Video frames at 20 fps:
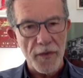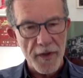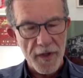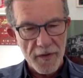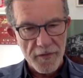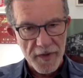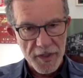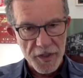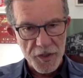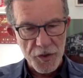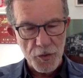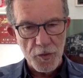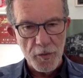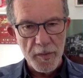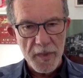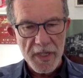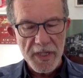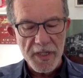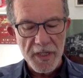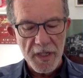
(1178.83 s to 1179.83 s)
the eventual
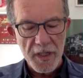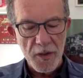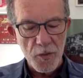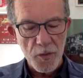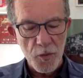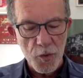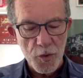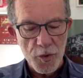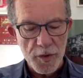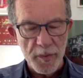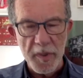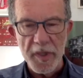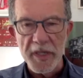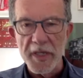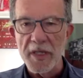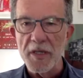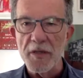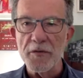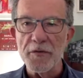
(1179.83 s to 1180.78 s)
media would be